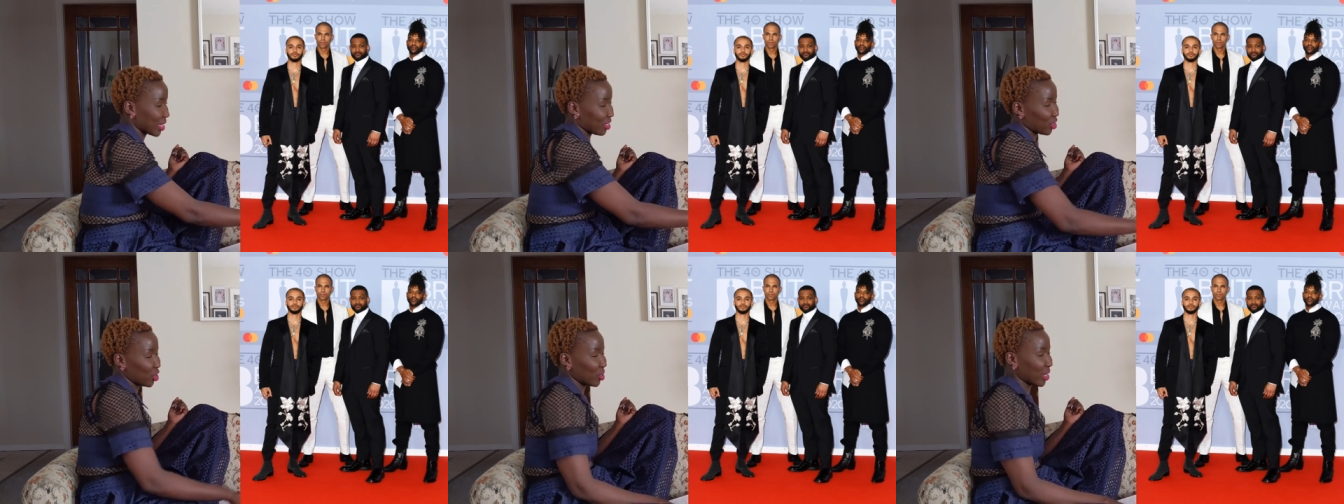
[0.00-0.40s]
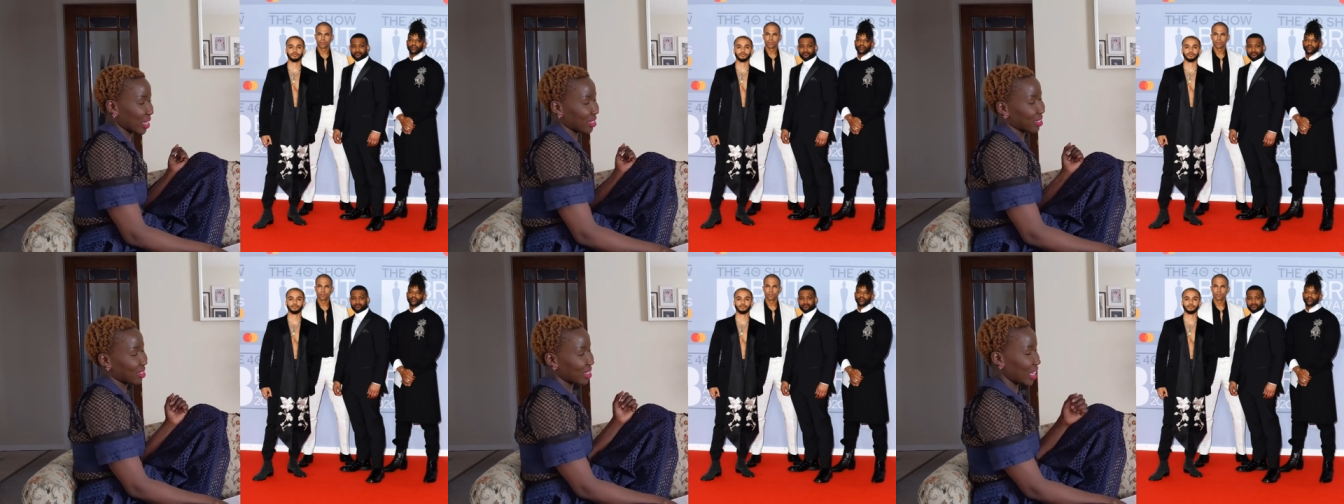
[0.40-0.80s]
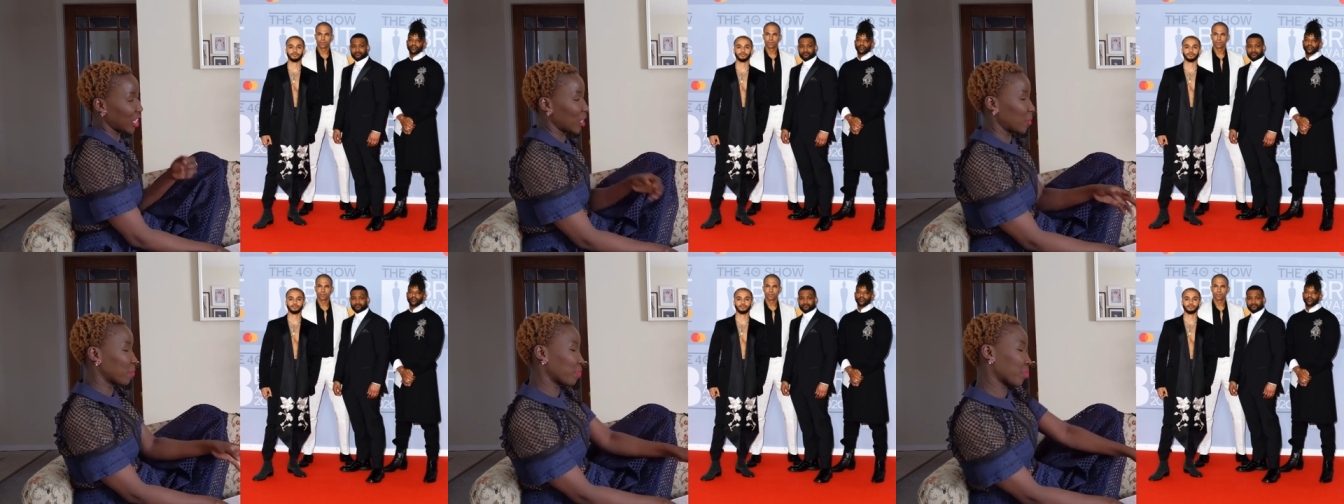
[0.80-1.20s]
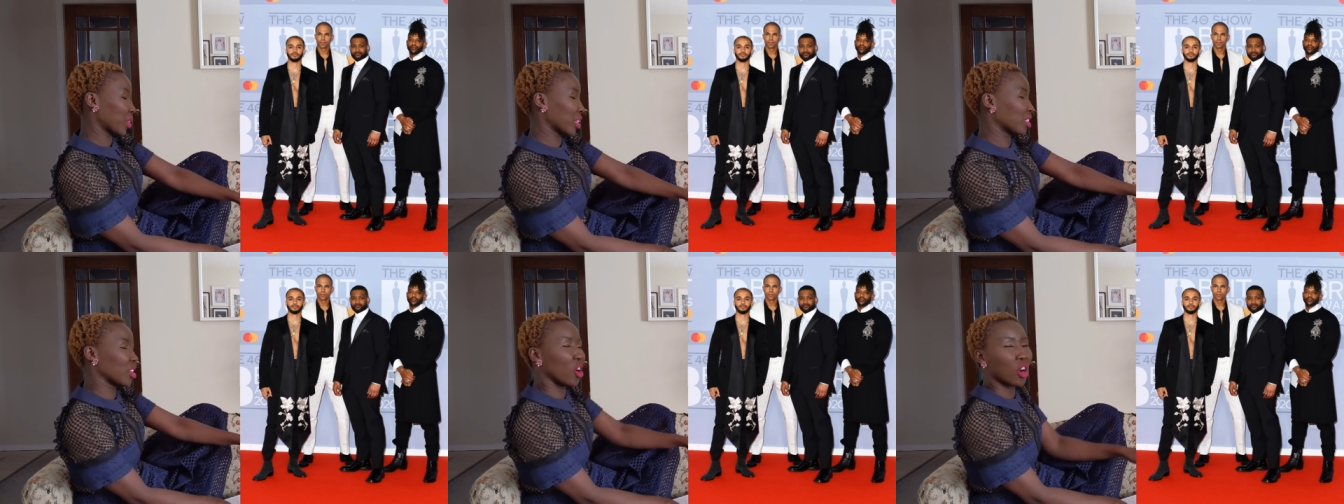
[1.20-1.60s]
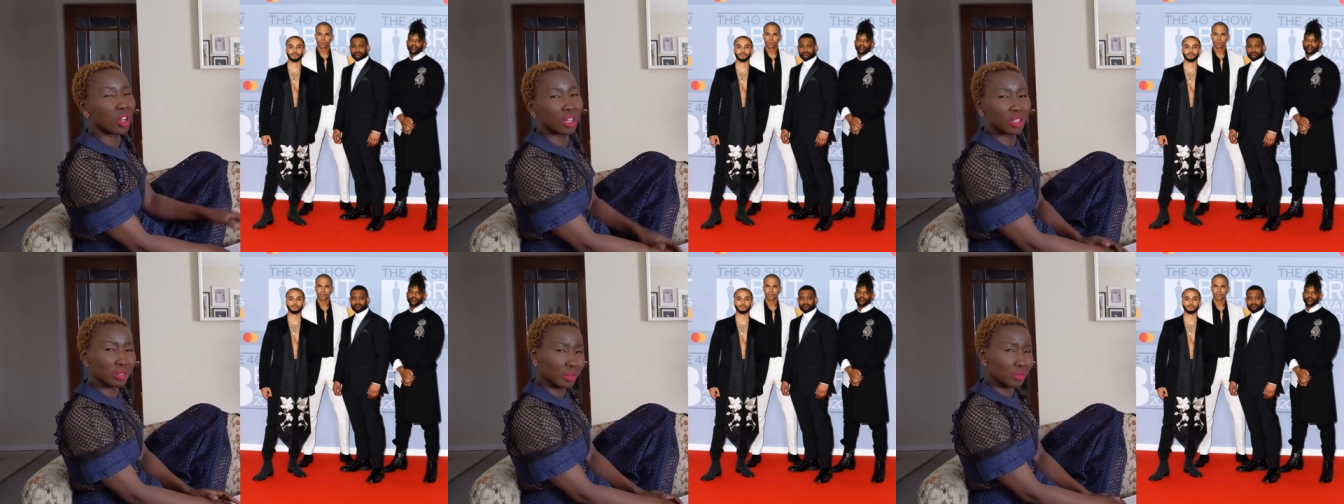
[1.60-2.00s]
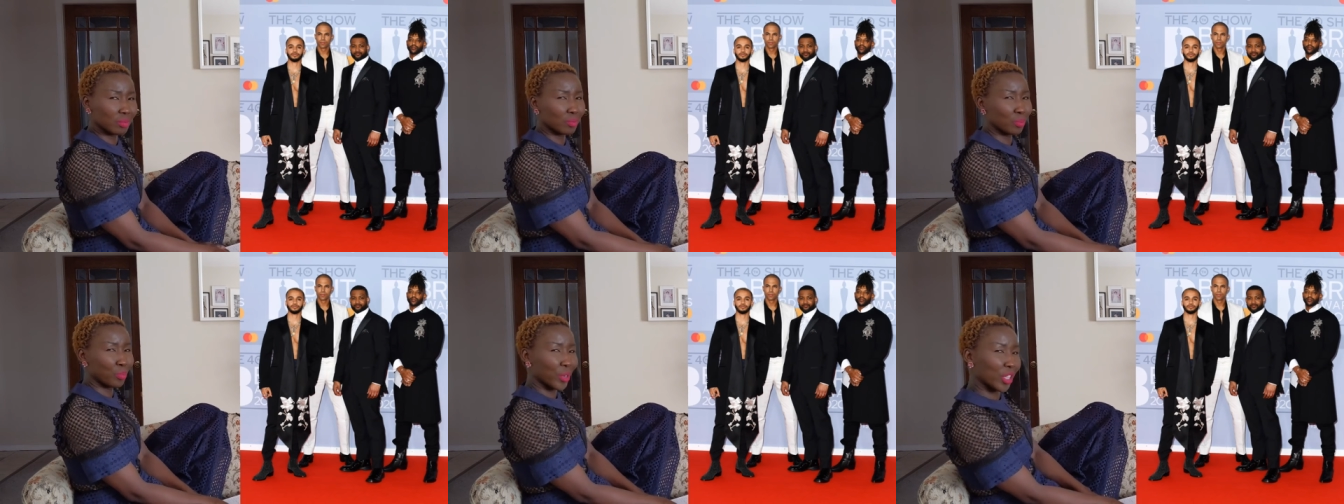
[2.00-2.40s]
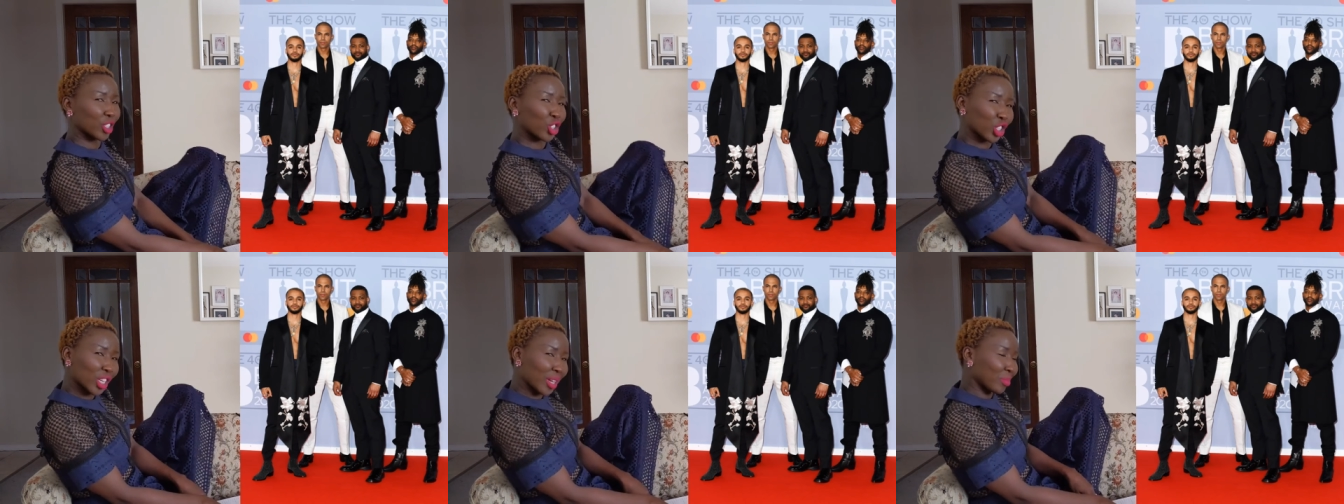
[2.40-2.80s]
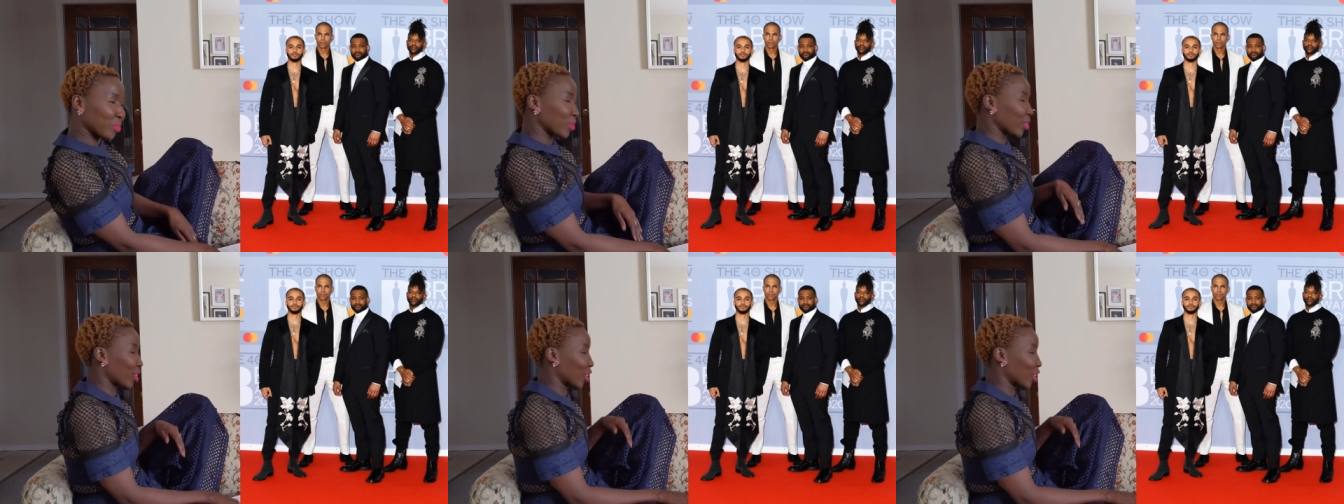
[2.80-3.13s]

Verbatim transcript: because you can see it's all bulged up